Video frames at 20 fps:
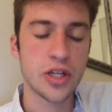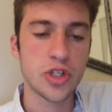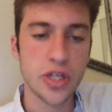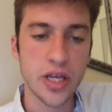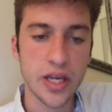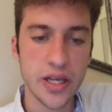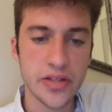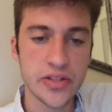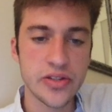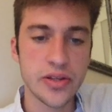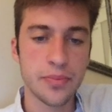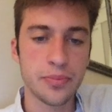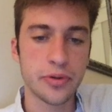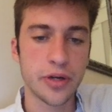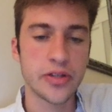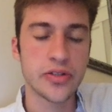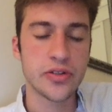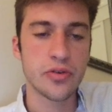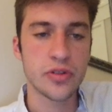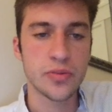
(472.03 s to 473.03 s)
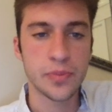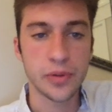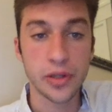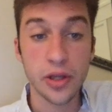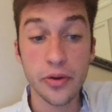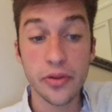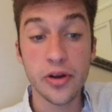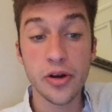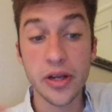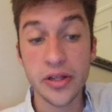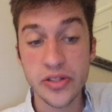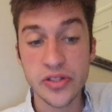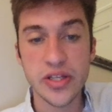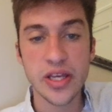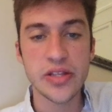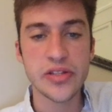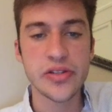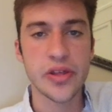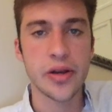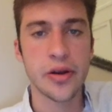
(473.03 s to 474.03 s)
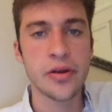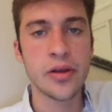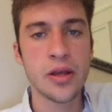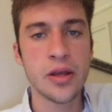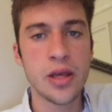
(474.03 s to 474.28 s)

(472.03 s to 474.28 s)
chance the price goes below there and stays there.